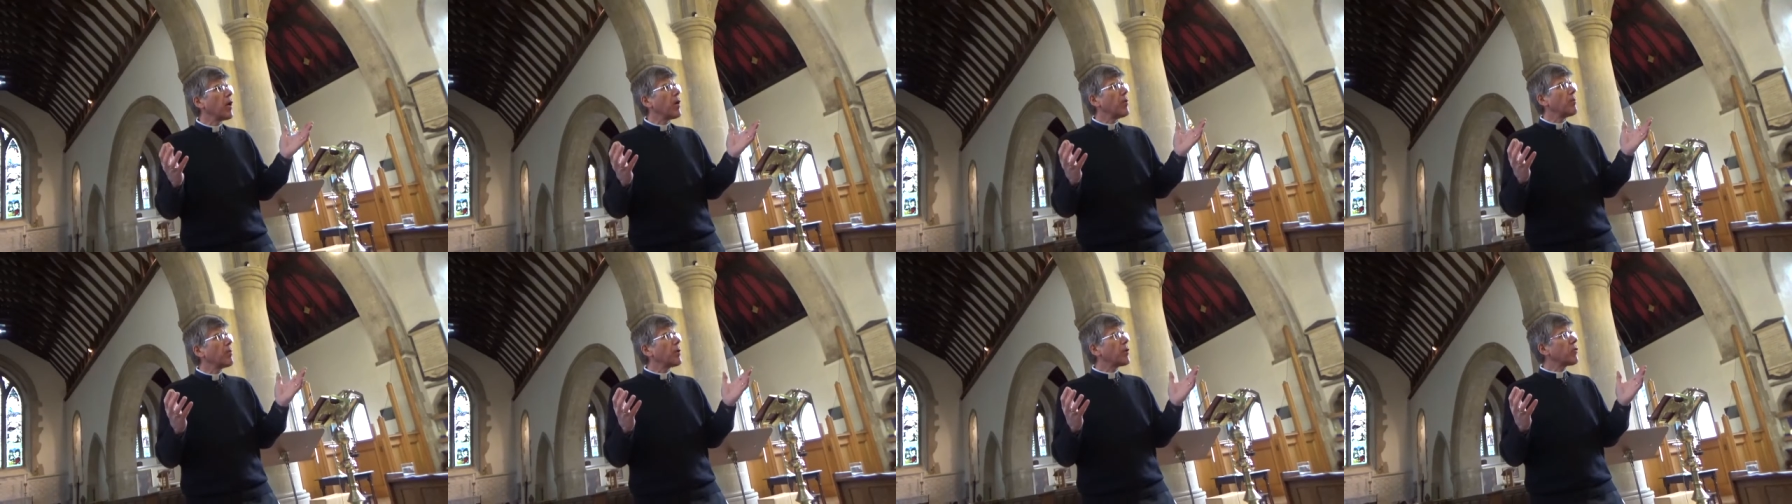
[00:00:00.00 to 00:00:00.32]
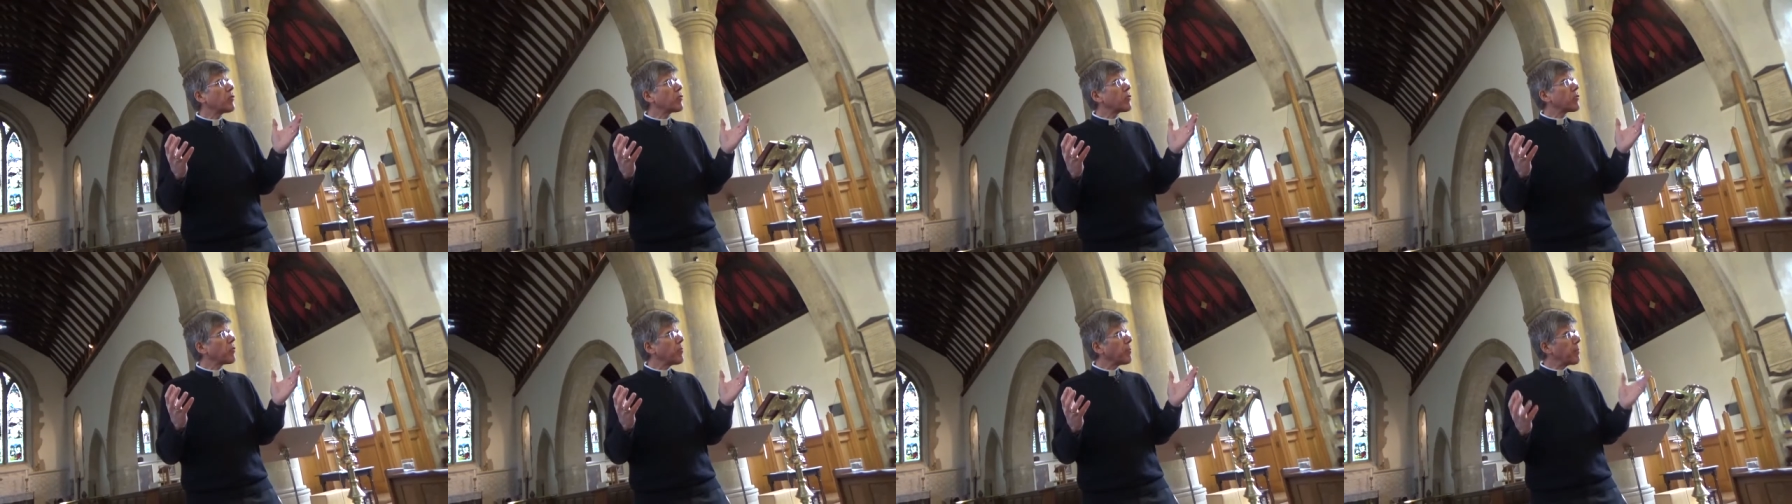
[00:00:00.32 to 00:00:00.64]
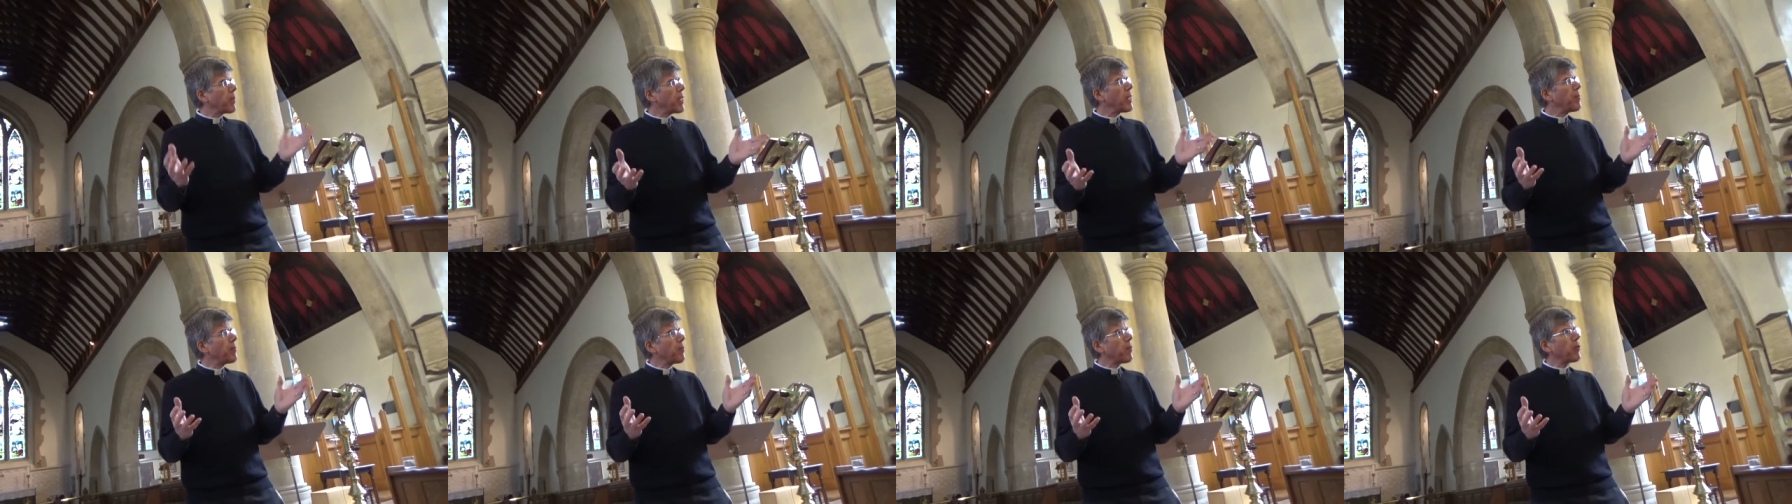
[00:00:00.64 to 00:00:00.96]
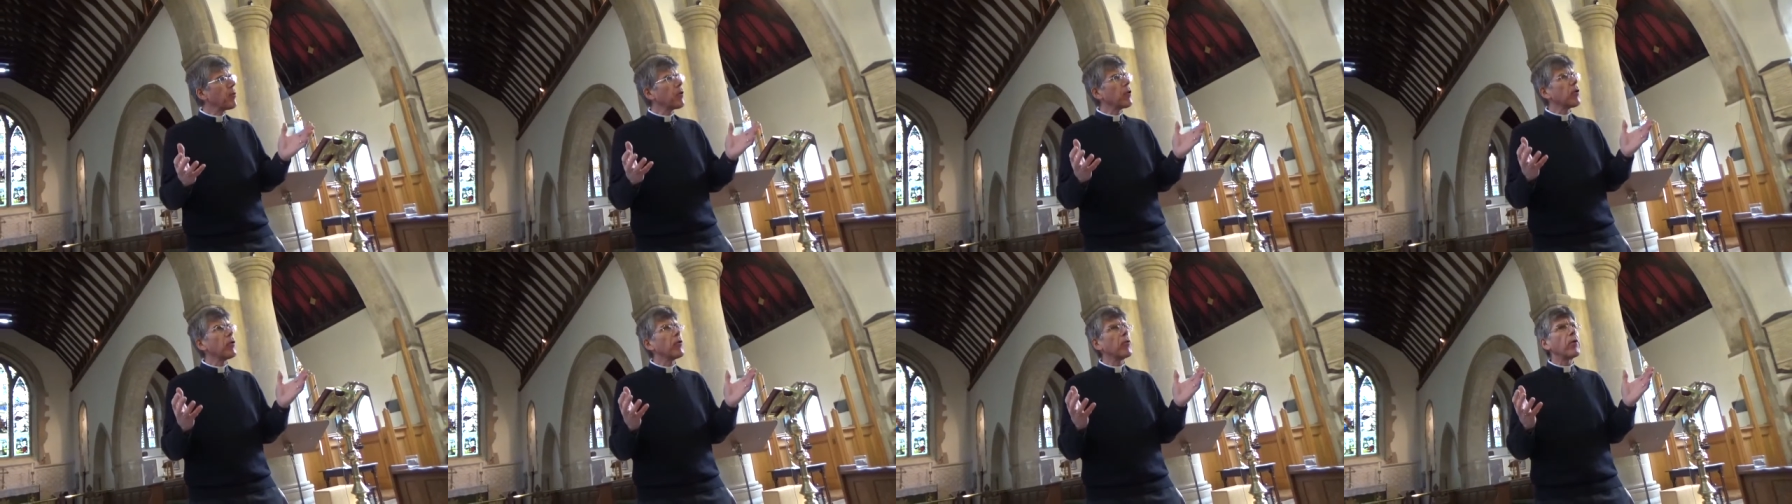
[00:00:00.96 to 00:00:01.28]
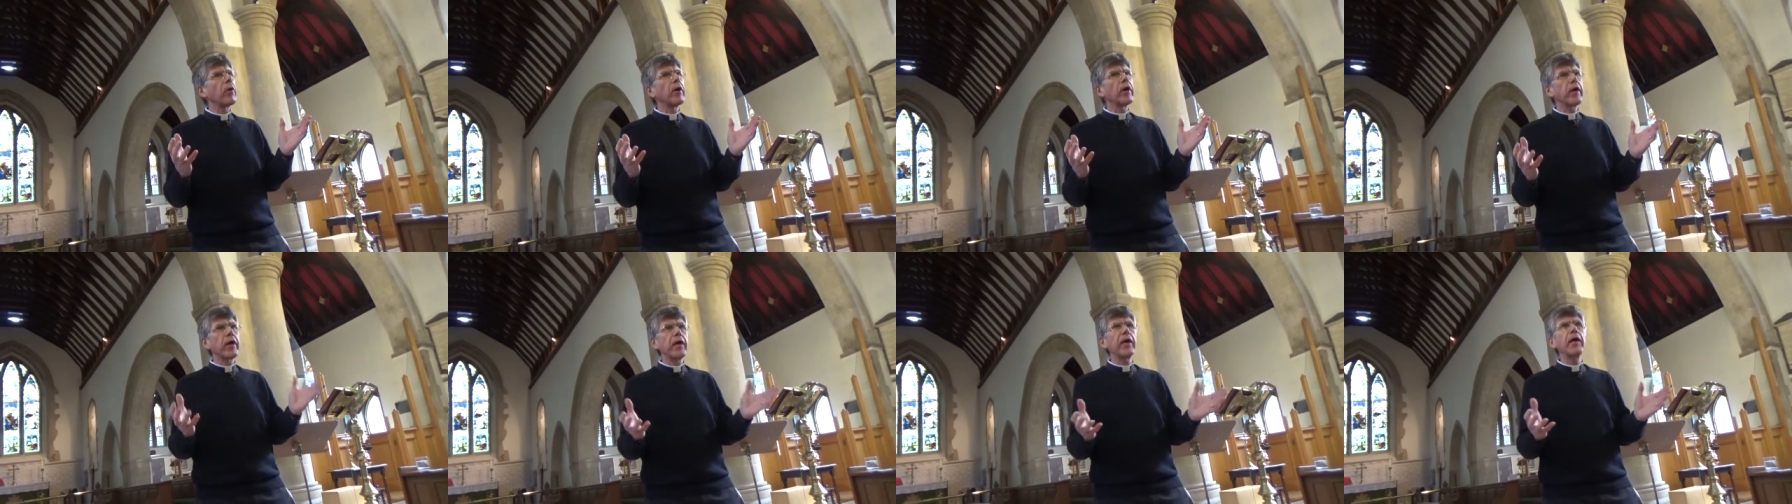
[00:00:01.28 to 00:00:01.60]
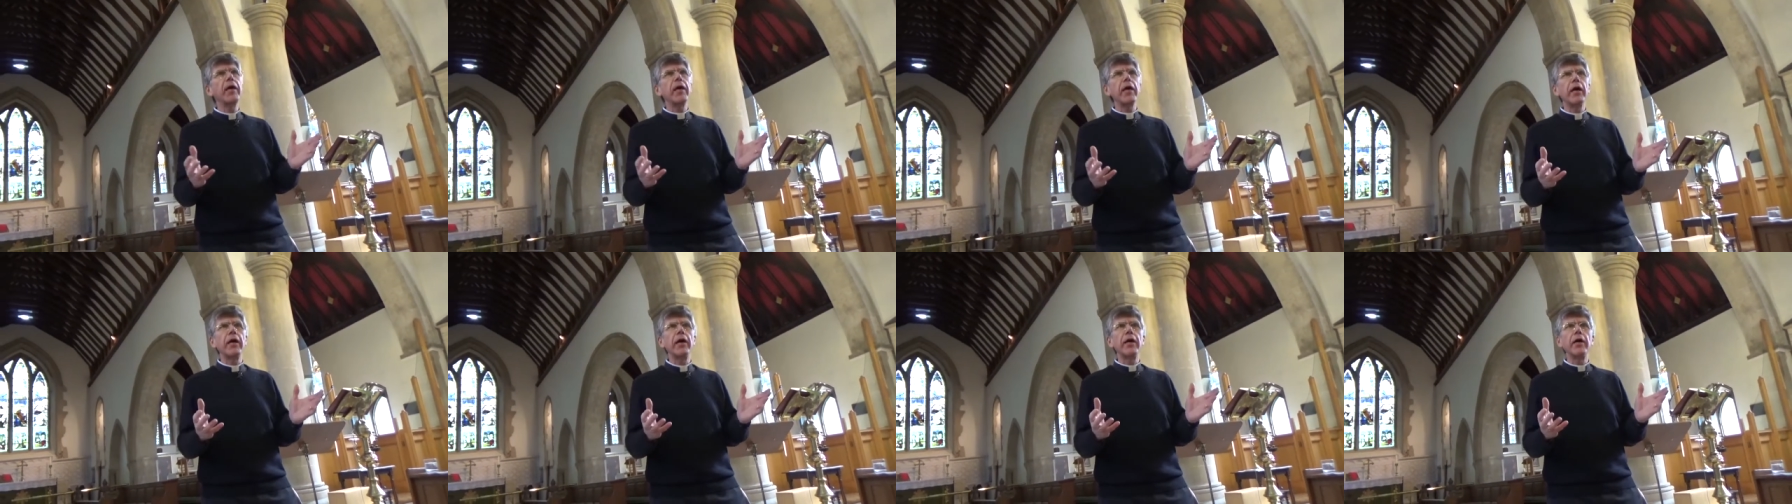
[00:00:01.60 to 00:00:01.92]
because the people who are
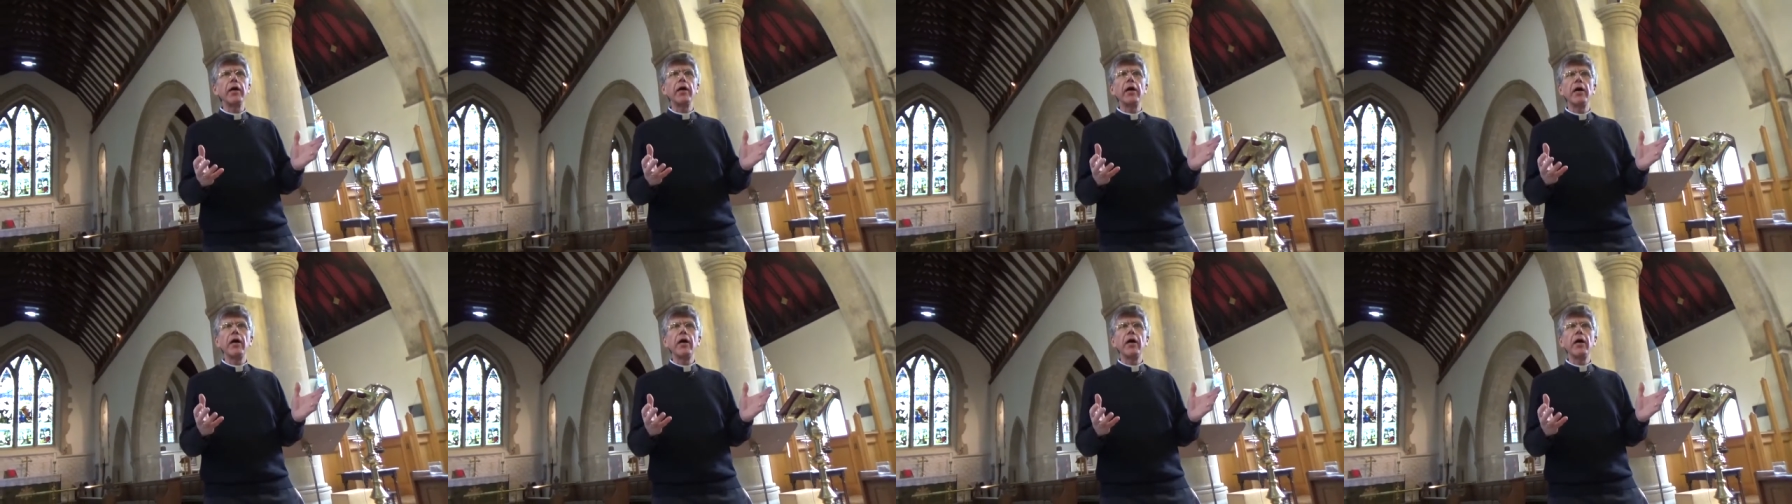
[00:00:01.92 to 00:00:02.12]
here